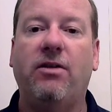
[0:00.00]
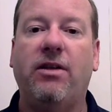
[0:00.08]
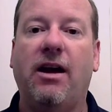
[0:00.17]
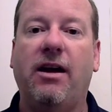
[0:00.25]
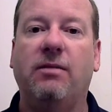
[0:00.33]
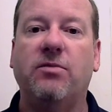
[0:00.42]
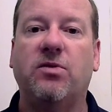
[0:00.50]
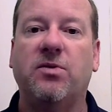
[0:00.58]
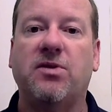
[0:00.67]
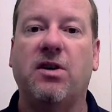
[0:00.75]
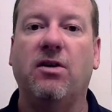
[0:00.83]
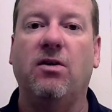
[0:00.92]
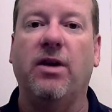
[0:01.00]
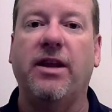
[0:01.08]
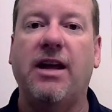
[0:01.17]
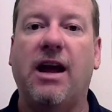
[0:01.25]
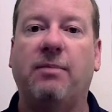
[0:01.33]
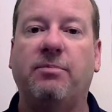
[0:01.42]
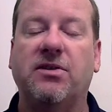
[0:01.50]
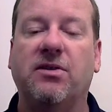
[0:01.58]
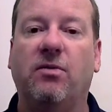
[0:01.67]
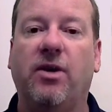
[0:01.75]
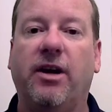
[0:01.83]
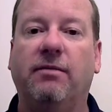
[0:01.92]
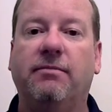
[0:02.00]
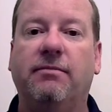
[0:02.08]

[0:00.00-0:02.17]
the items will start going the opposite way.